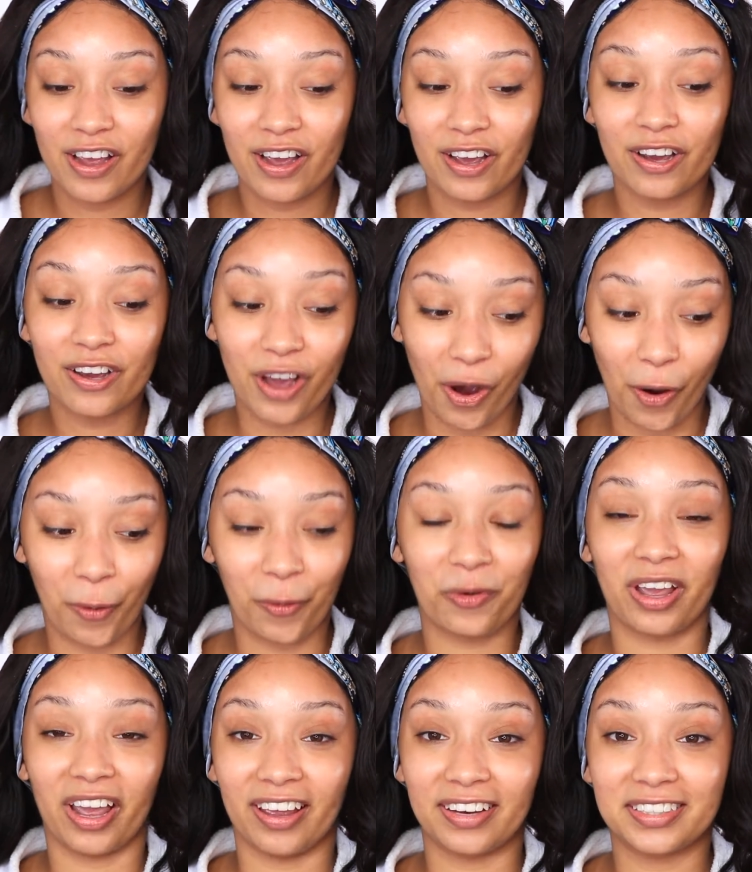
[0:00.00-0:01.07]
go
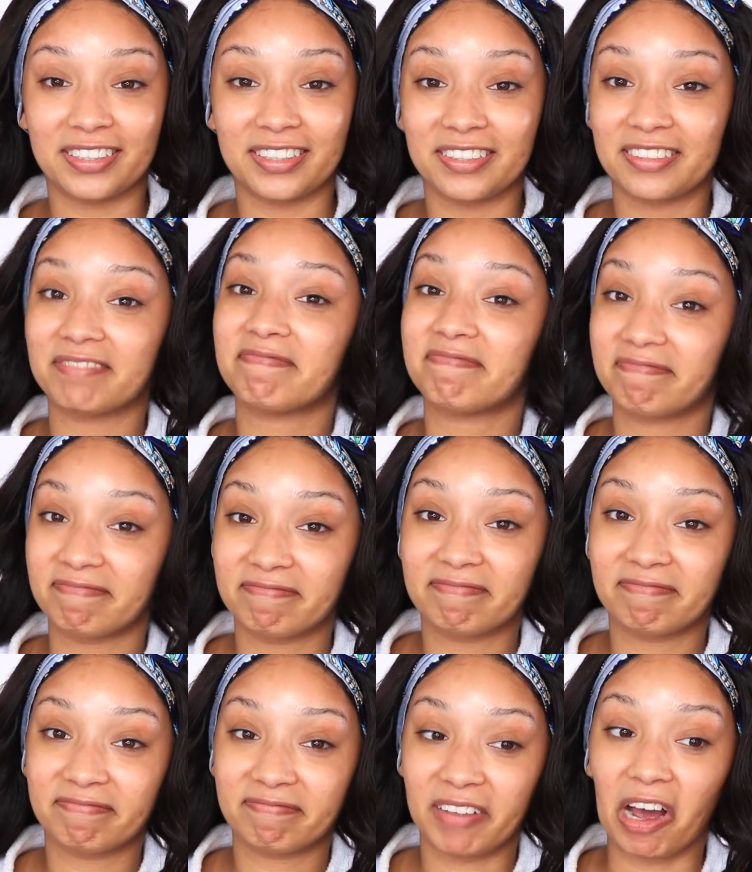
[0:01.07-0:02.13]
get
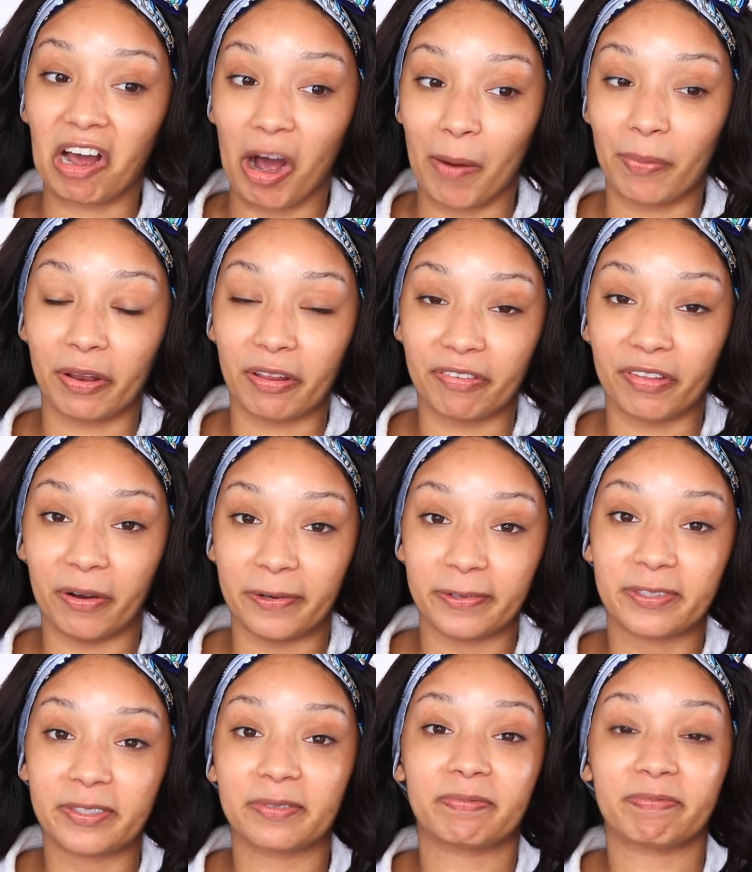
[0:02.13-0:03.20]
a couple of
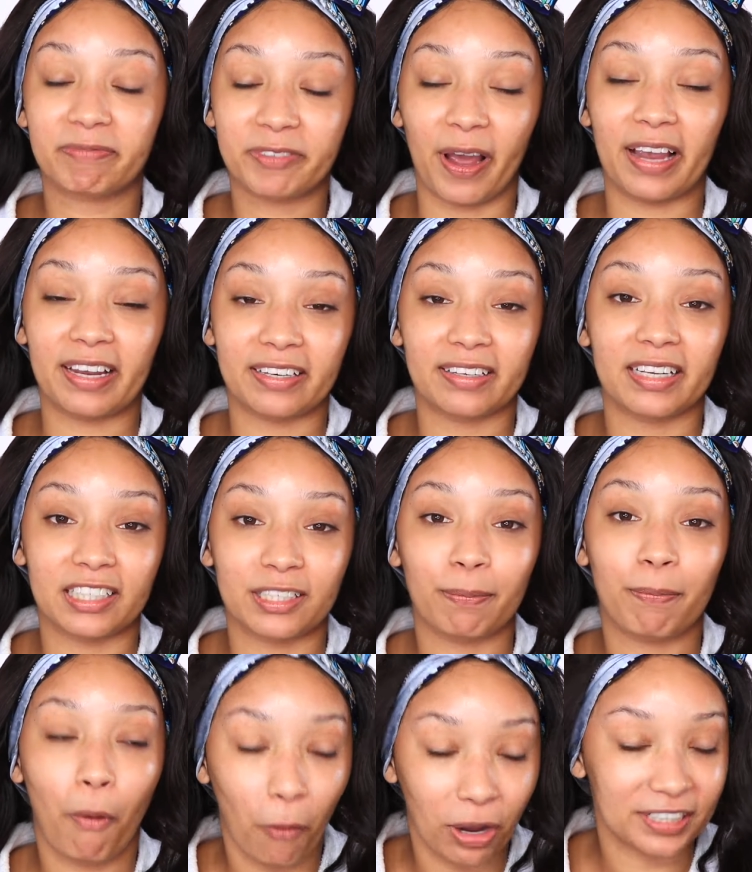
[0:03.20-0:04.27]
those so I can get some
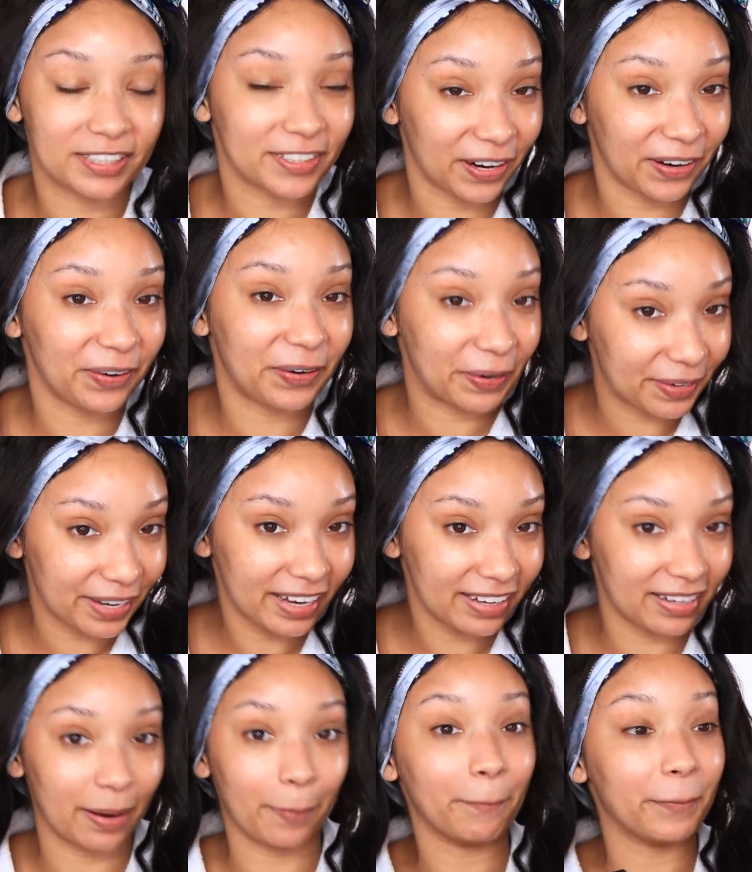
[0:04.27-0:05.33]
points. Girl, okay,
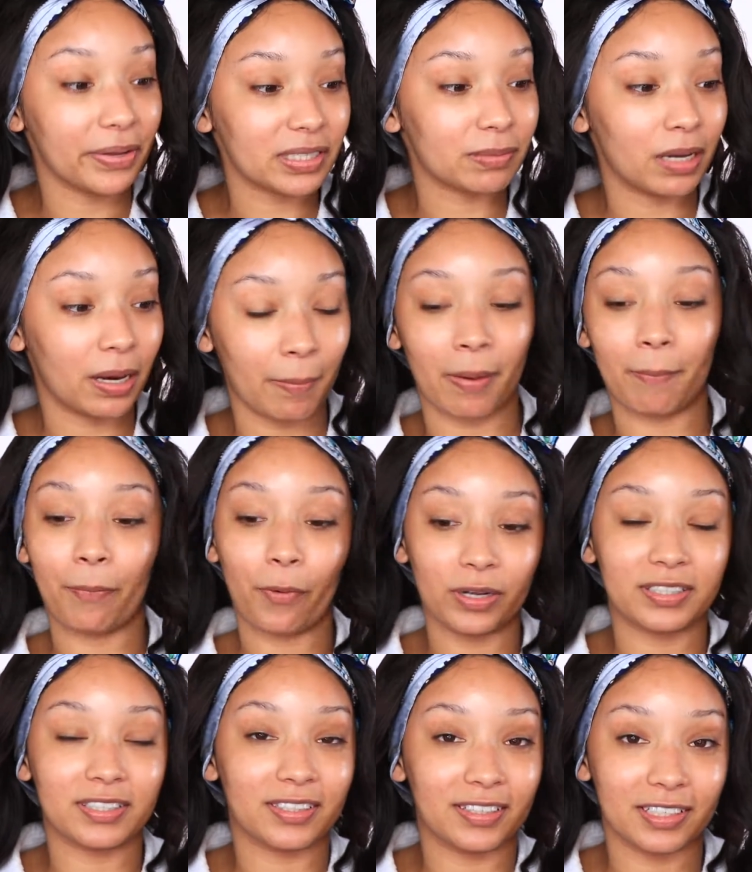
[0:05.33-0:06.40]
I'm building up my
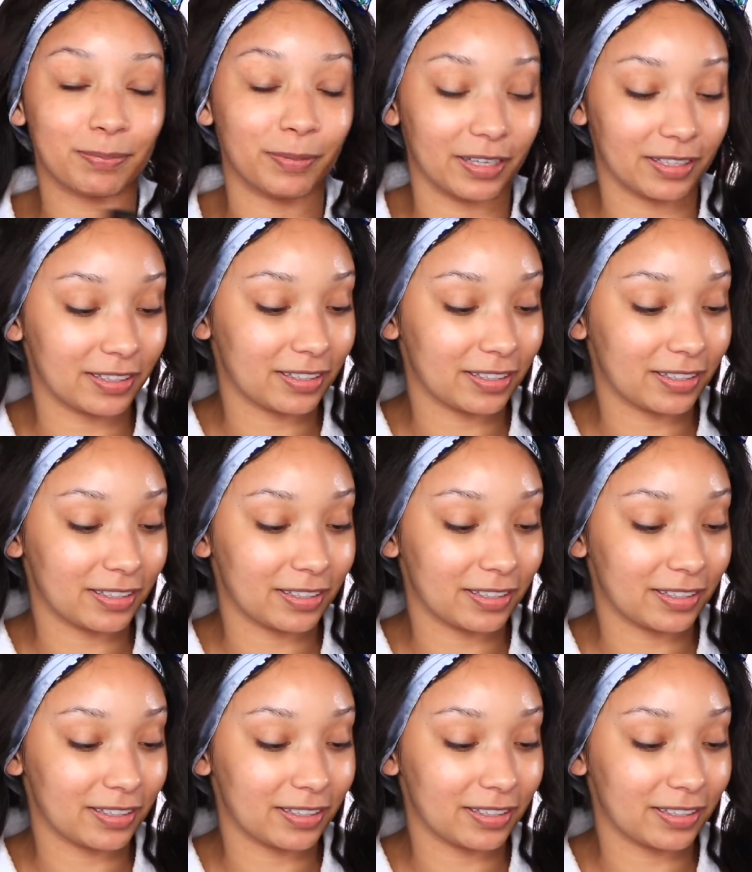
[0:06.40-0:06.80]
points this month.